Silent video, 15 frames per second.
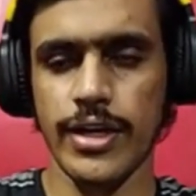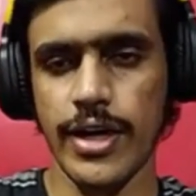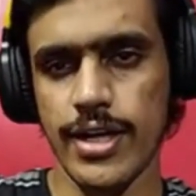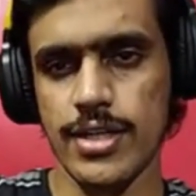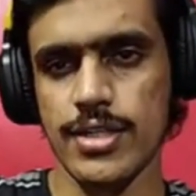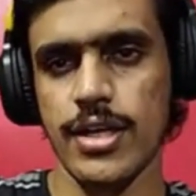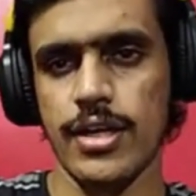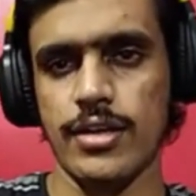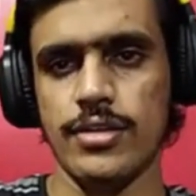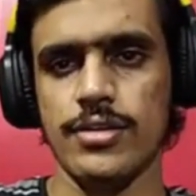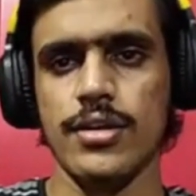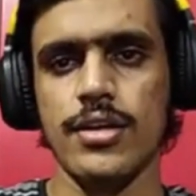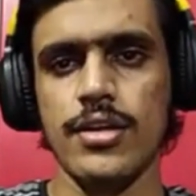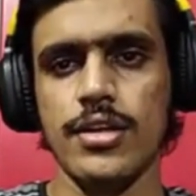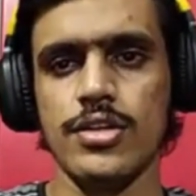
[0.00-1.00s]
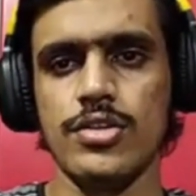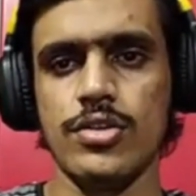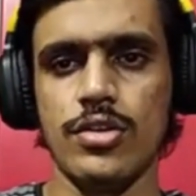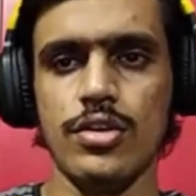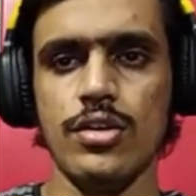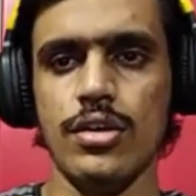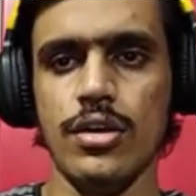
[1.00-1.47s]
great great so, yeah.
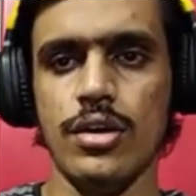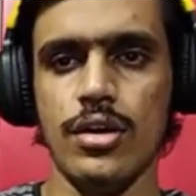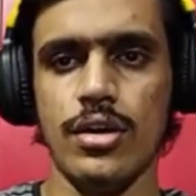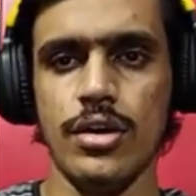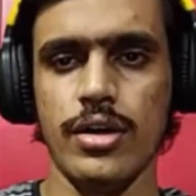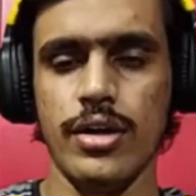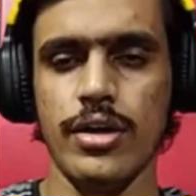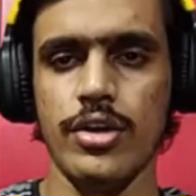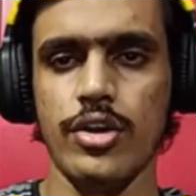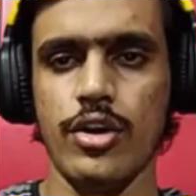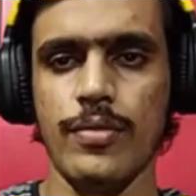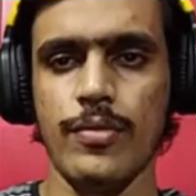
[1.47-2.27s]
So uh,